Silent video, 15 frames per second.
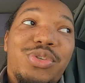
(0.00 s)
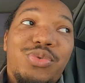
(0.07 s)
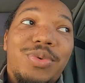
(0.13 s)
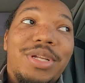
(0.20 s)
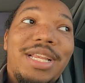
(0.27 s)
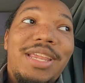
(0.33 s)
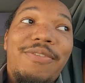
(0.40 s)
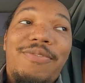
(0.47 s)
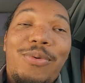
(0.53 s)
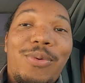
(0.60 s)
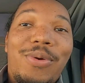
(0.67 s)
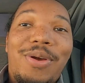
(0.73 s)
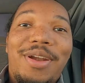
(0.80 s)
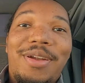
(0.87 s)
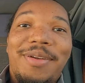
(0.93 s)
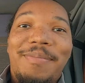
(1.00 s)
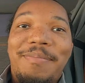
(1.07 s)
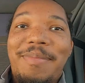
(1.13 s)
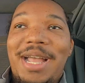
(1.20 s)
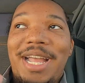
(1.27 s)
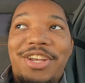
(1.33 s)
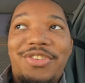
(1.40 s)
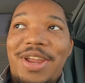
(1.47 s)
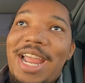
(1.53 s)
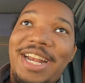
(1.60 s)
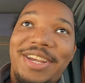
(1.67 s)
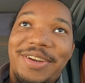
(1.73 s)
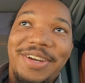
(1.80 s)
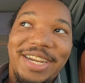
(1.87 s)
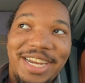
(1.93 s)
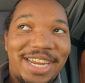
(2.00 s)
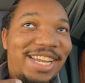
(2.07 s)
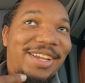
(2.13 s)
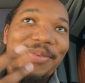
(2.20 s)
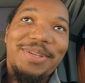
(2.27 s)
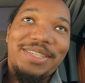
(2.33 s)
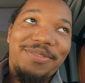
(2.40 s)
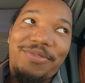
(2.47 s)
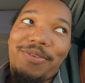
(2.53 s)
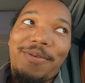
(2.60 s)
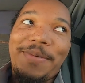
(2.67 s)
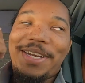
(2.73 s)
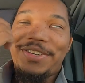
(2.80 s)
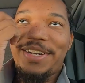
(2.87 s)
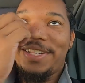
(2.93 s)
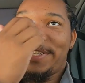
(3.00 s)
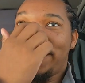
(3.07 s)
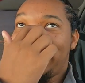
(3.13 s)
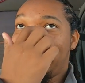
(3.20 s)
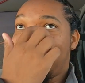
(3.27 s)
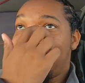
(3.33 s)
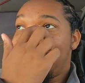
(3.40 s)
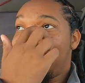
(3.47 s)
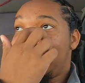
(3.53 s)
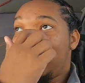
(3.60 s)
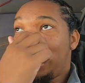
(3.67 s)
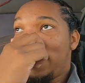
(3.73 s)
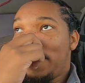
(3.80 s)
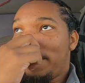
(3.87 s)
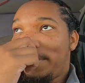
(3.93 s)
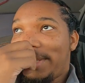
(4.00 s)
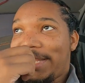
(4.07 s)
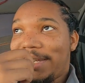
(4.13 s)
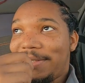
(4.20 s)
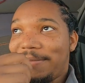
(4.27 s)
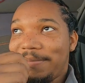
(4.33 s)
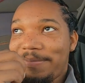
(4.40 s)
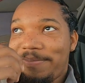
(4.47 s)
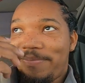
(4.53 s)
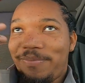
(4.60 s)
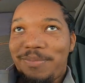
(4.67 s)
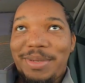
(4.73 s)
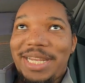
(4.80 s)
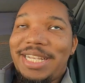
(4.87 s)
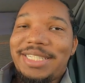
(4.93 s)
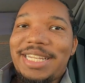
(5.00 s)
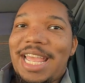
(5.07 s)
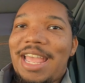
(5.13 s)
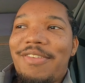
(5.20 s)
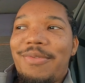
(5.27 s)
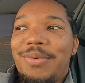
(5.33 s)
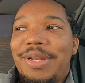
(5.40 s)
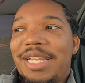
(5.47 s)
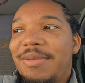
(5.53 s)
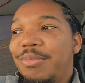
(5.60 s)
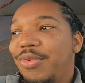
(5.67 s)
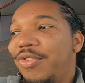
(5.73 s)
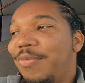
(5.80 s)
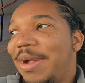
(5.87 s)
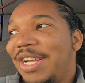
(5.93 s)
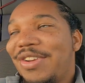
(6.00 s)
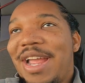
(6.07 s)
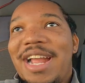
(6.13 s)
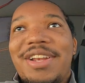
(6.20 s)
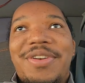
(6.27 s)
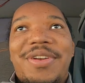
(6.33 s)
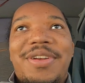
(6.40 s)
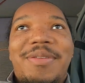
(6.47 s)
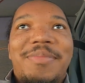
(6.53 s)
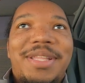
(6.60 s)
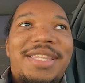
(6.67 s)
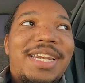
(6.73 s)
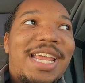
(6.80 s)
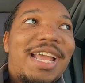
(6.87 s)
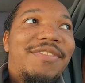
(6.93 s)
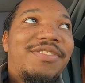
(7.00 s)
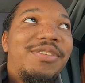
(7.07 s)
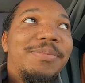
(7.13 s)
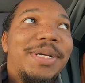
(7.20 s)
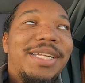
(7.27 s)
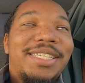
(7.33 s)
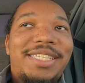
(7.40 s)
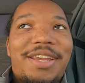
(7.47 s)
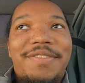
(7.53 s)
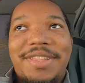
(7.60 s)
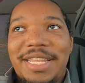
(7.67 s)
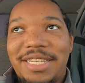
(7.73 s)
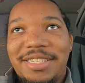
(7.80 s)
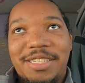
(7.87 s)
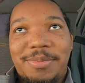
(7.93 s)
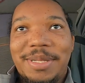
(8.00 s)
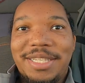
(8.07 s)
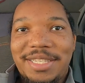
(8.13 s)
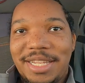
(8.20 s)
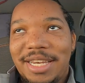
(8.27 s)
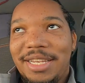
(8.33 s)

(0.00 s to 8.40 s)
was really for my tractor. It wasn't for my trailer. But because I haven't really moved my tractor in a month and a half, 2 months, everything's just been